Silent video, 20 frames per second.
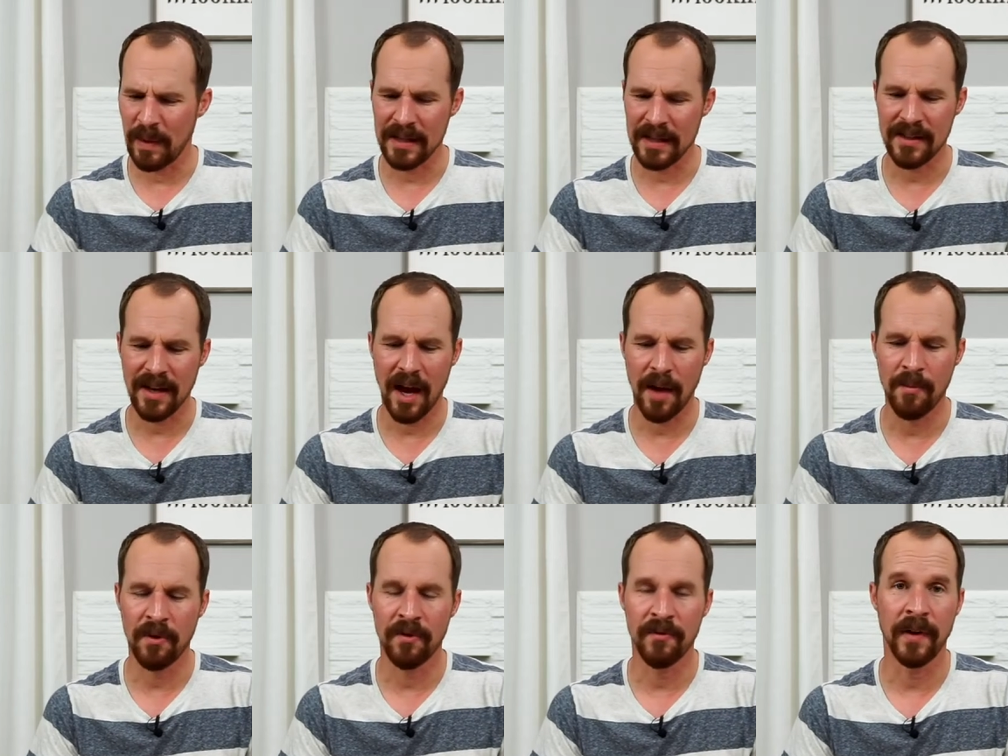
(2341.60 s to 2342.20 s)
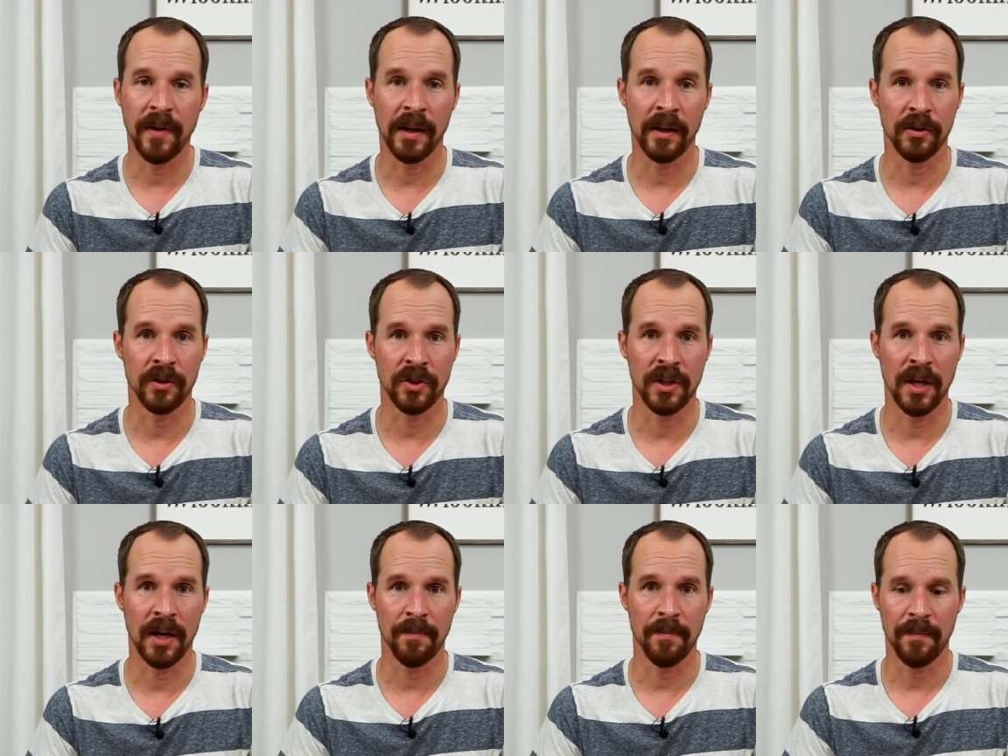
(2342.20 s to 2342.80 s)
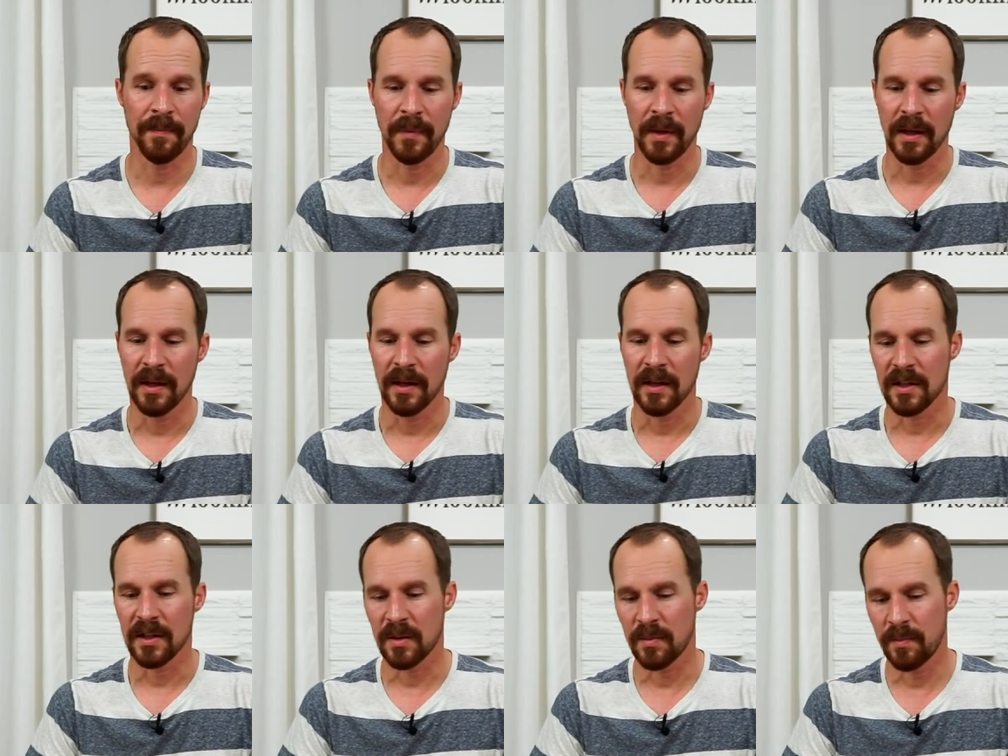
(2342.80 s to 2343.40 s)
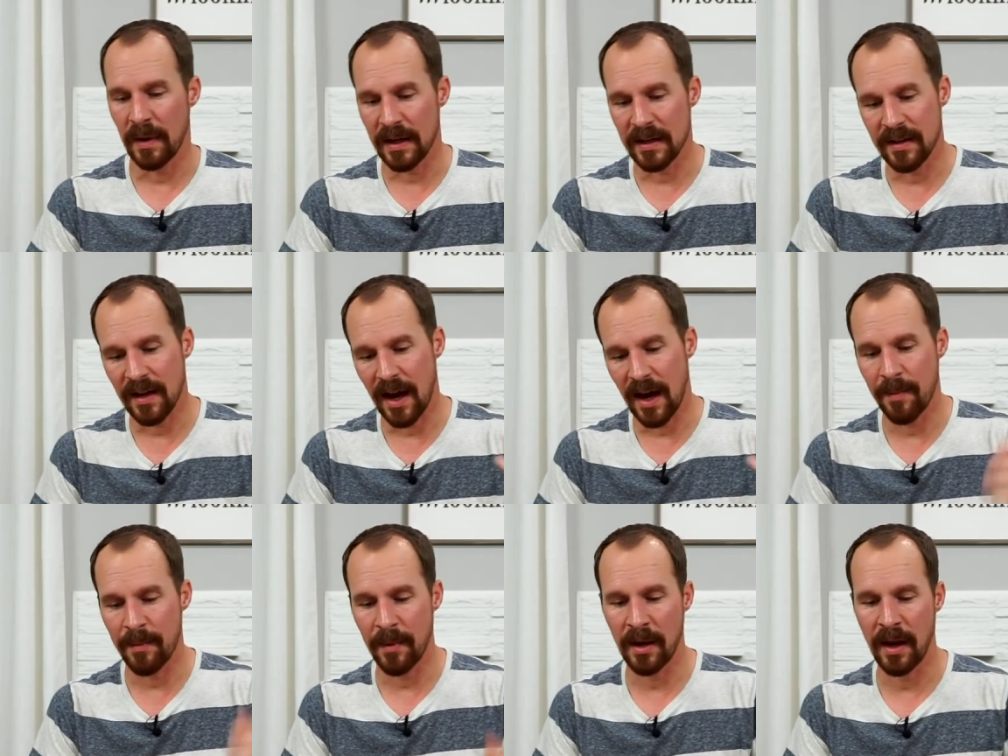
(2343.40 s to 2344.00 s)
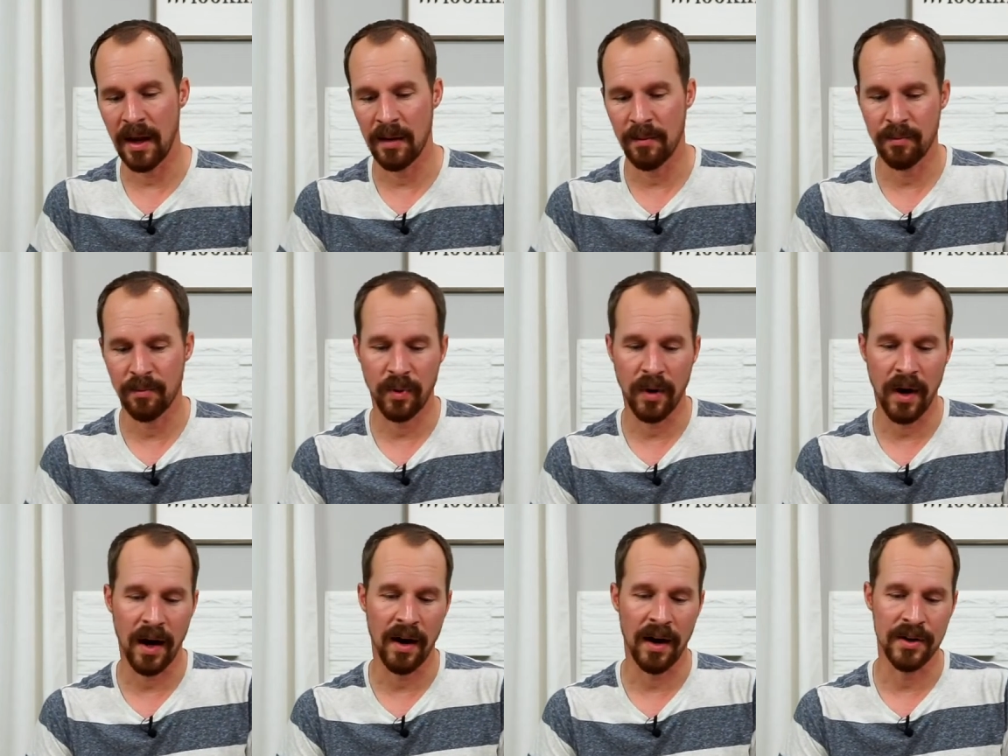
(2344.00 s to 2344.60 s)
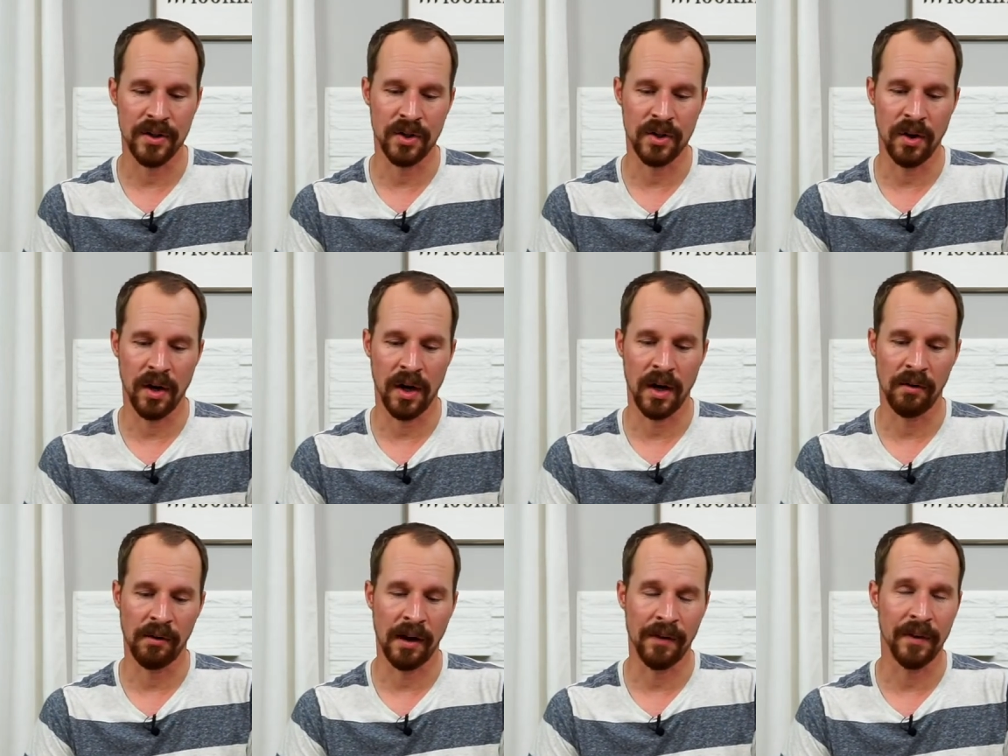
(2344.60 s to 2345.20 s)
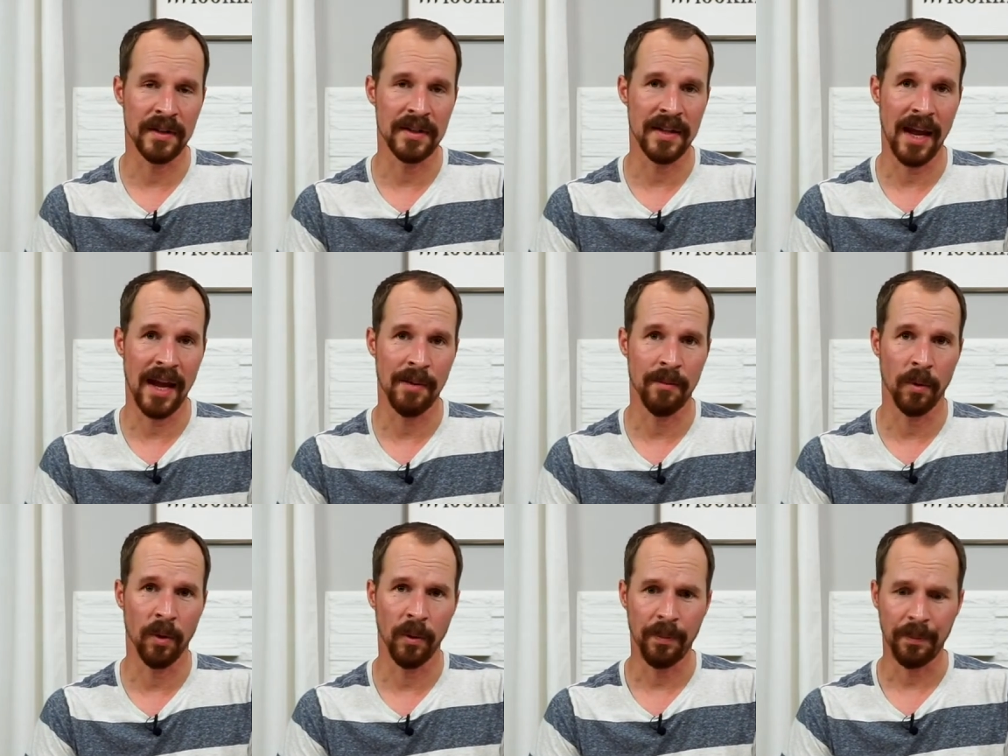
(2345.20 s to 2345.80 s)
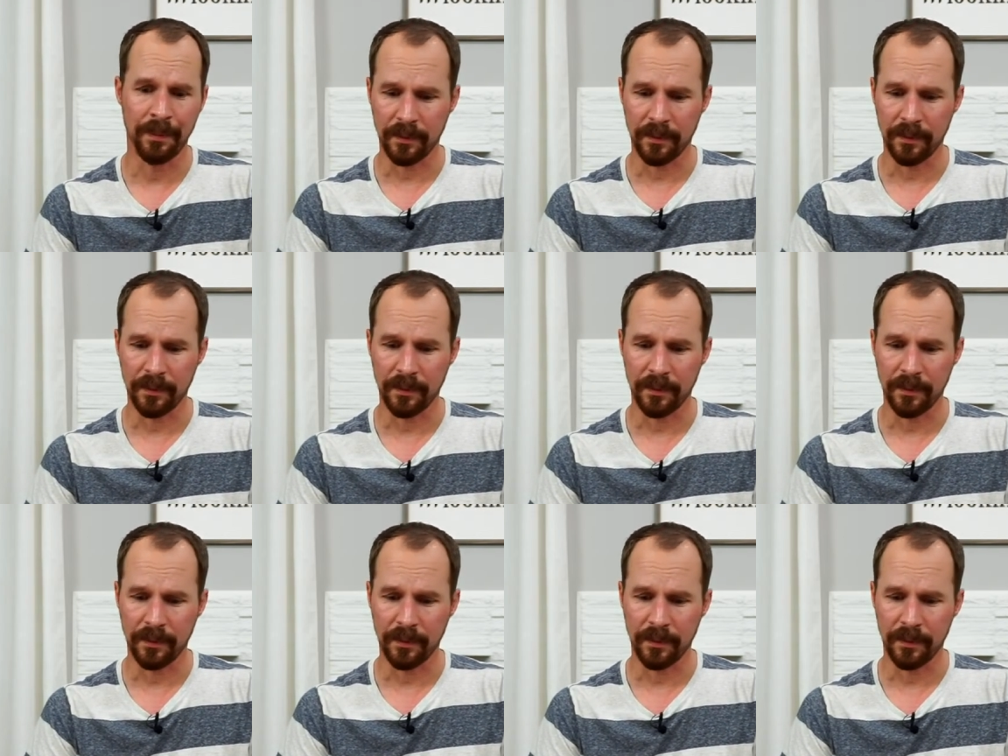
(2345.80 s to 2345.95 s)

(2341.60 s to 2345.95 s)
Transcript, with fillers: time in fellowship. Spend time in, in prayer as you around the table.